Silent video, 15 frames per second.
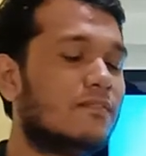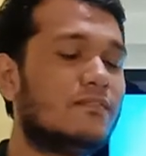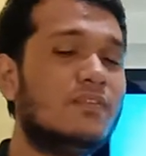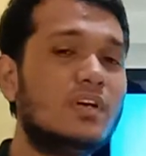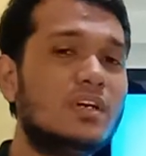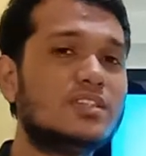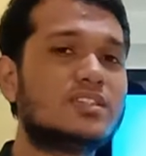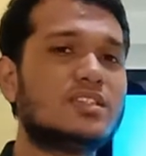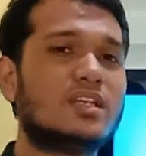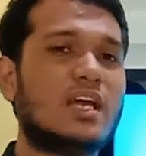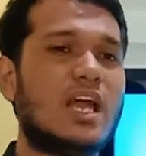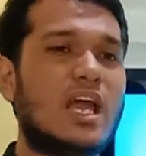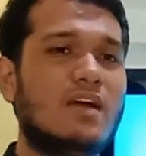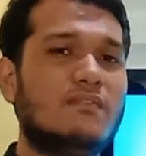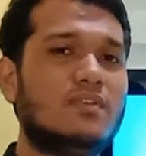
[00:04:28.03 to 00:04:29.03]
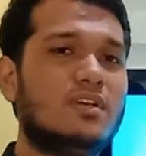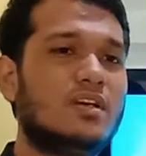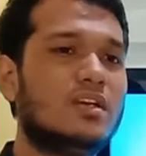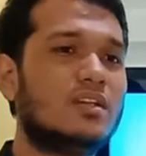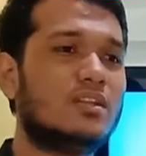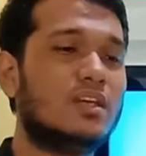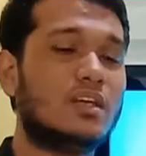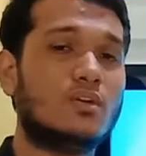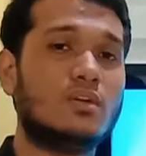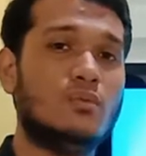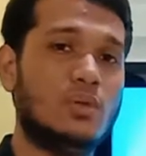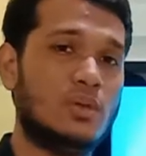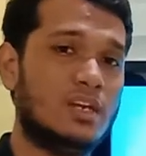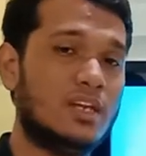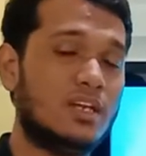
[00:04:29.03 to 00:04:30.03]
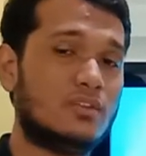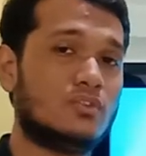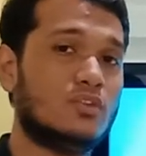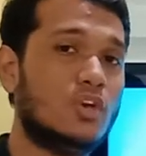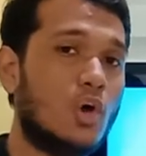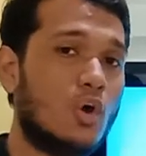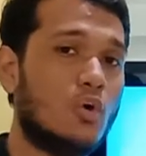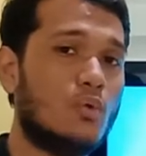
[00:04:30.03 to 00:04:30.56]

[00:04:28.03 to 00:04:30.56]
first ever thing we need to know,